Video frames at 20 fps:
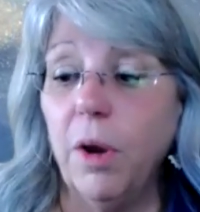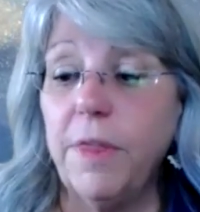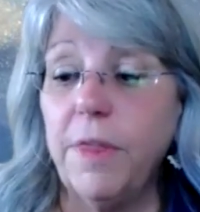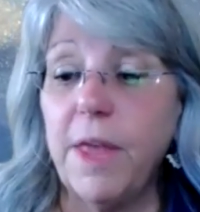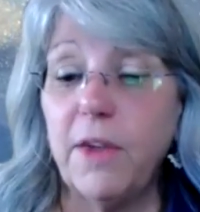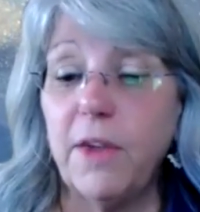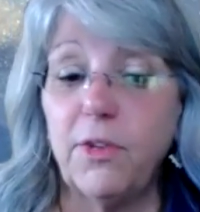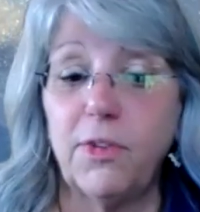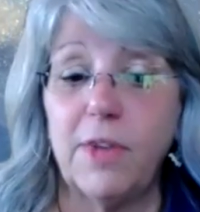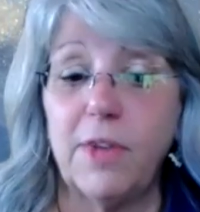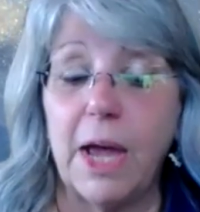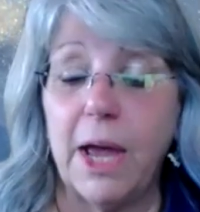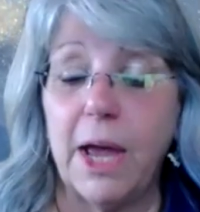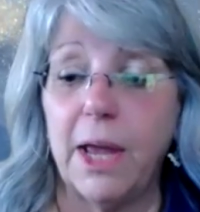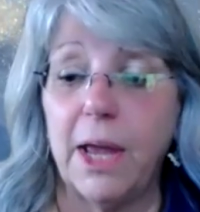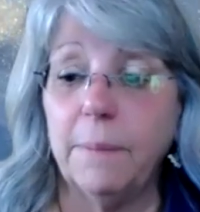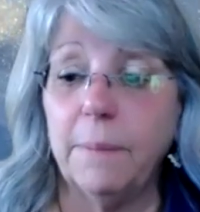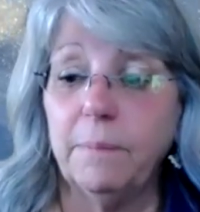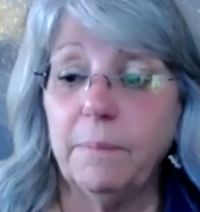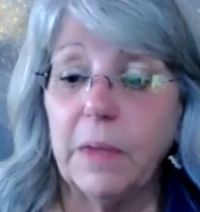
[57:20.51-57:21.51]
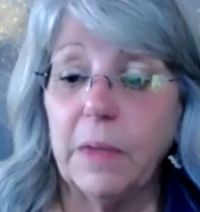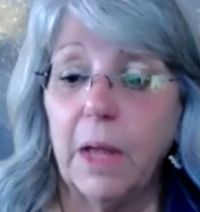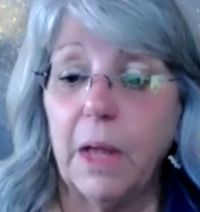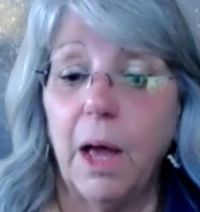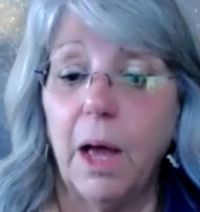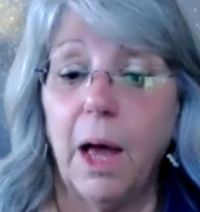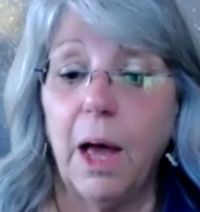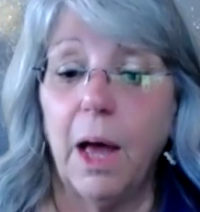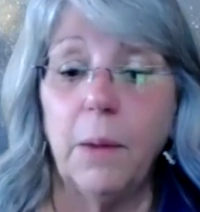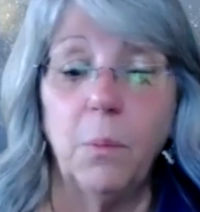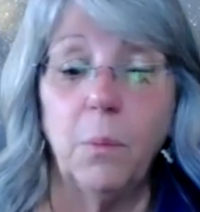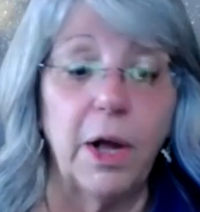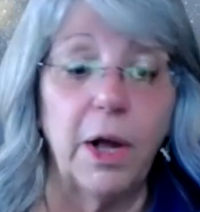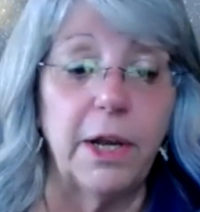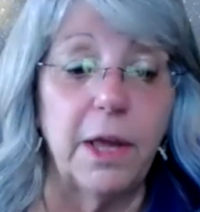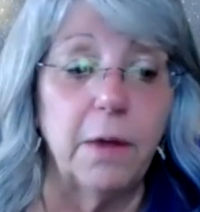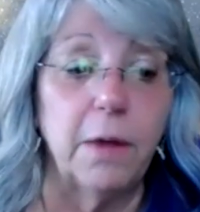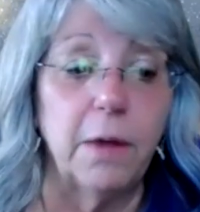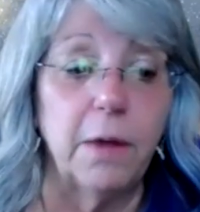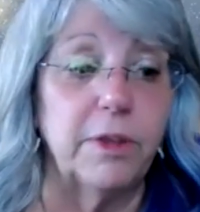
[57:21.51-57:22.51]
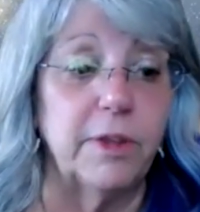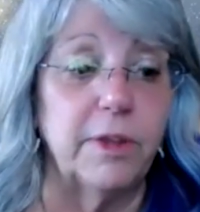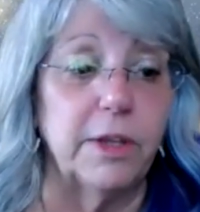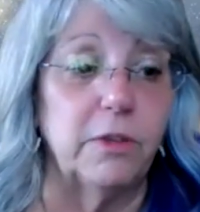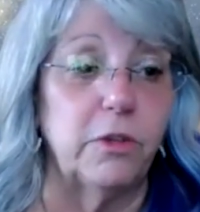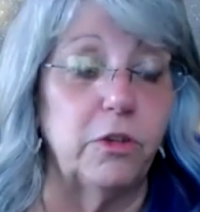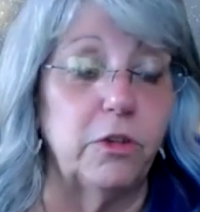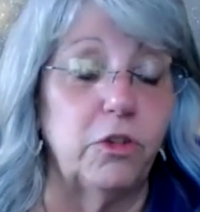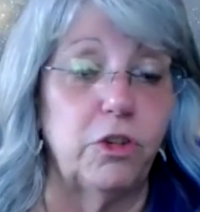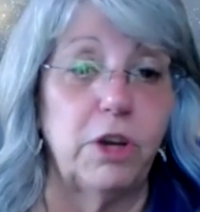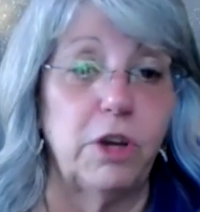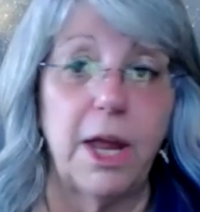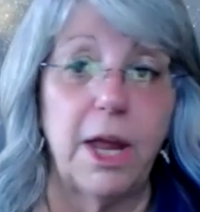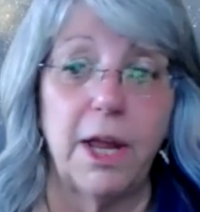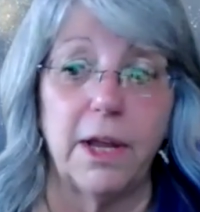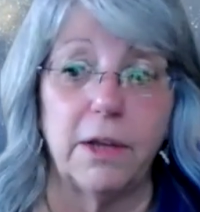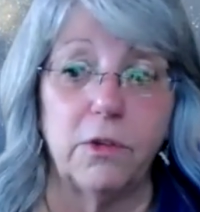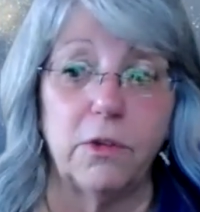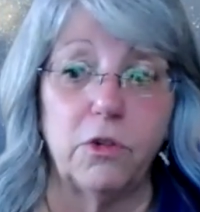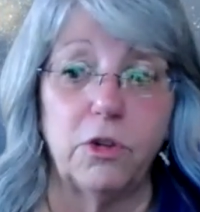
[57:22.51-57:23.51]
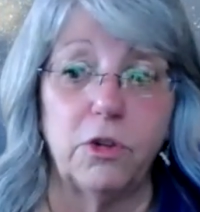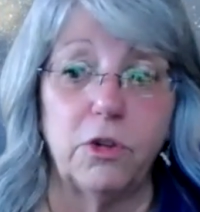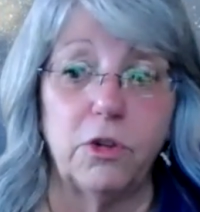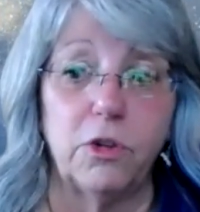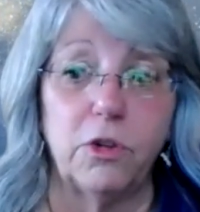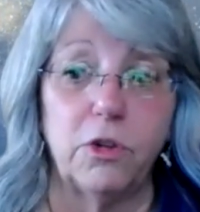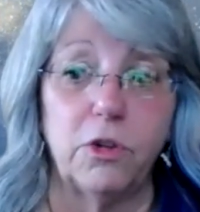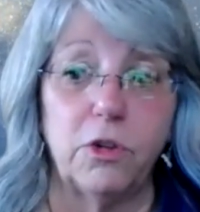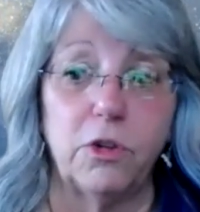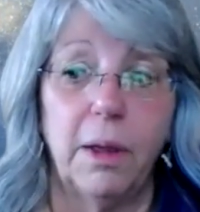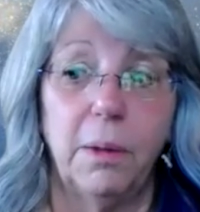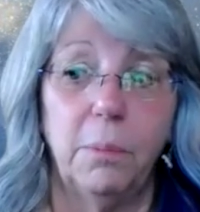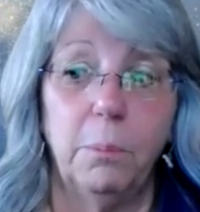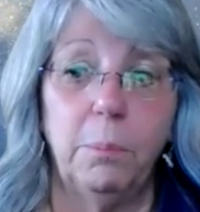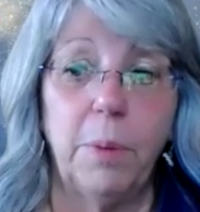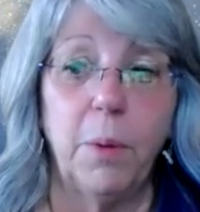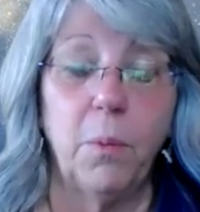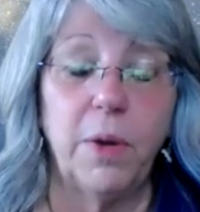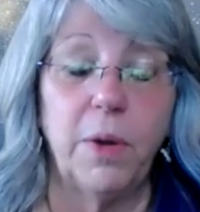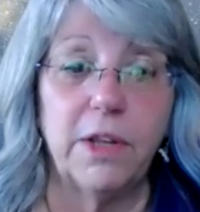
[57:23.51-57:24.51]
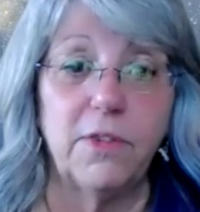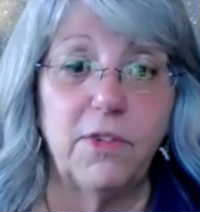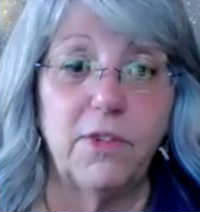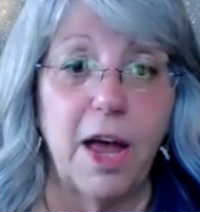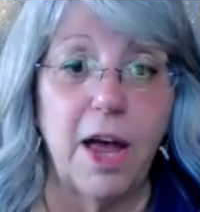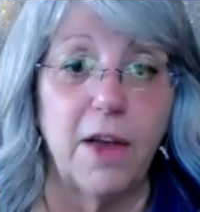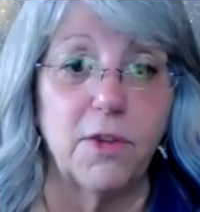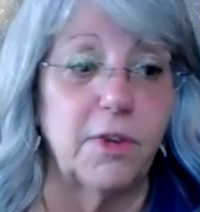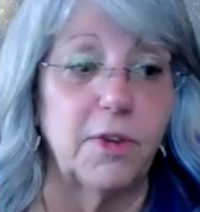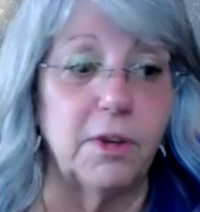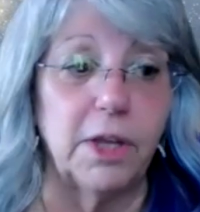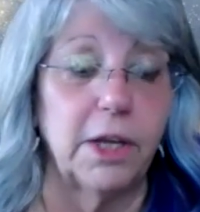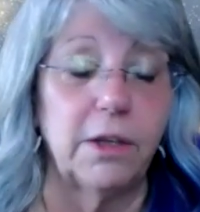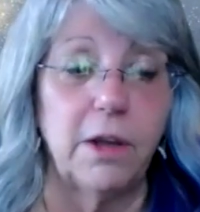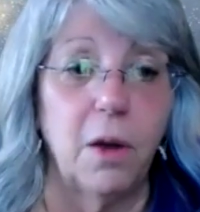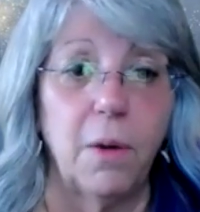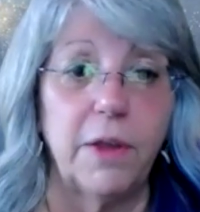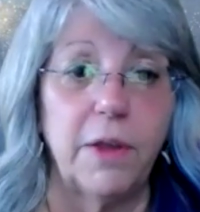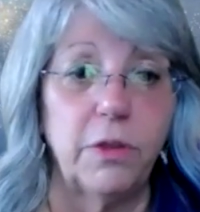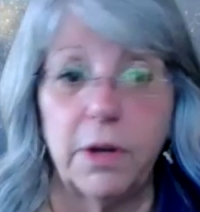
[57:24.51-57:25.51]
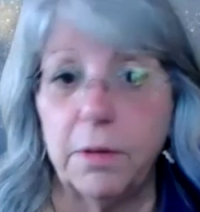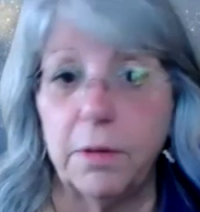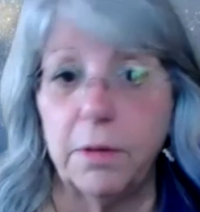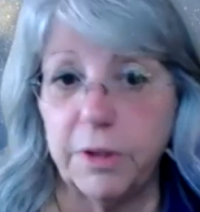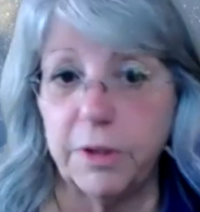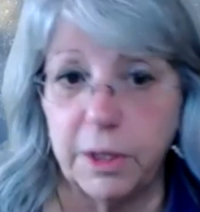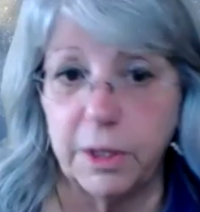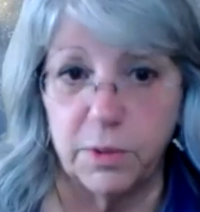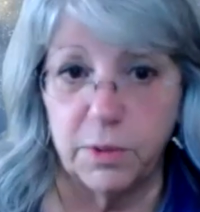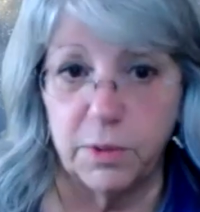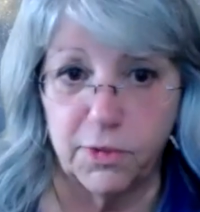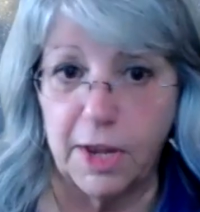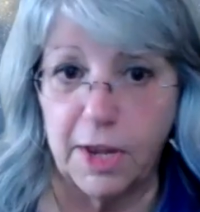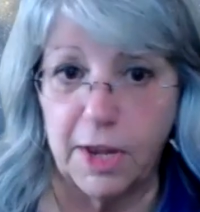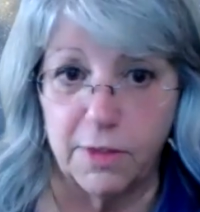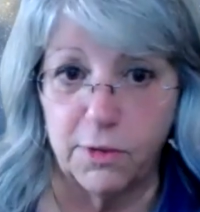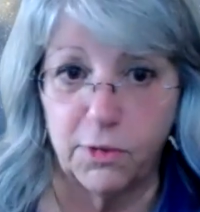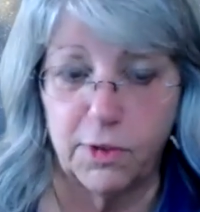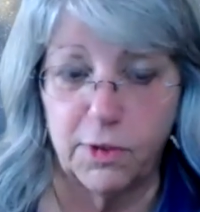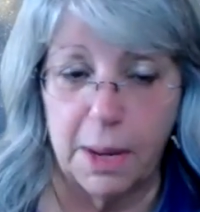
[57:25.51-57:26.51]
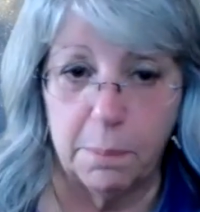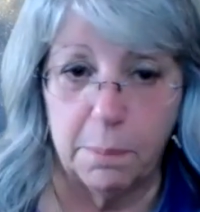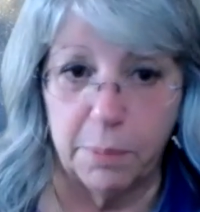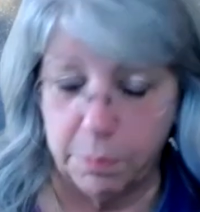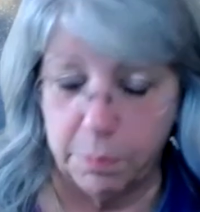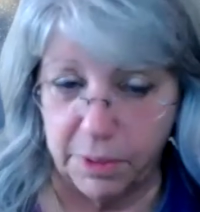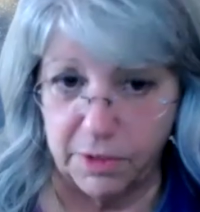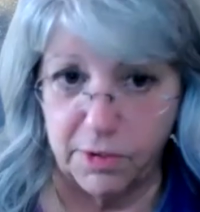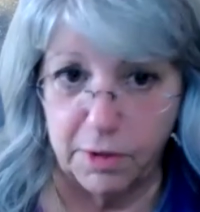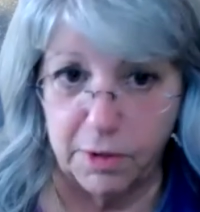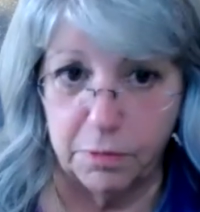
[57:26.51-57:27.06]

Or they say, I want everything to change. But when it does, they're like, no, I thought everything would stay the same, but be different,